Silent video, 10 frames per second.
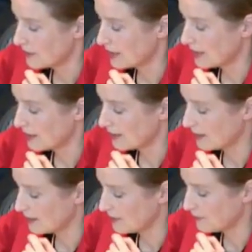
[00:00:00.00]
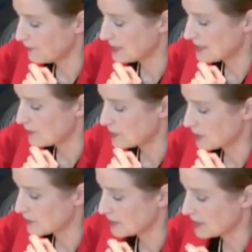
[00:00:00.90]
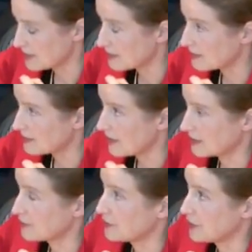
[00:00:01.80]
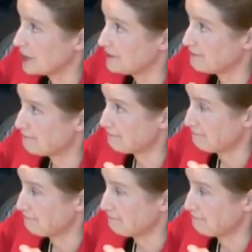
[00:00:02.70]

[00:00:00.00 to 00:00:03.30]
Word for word: then um, be subject to that tax regime.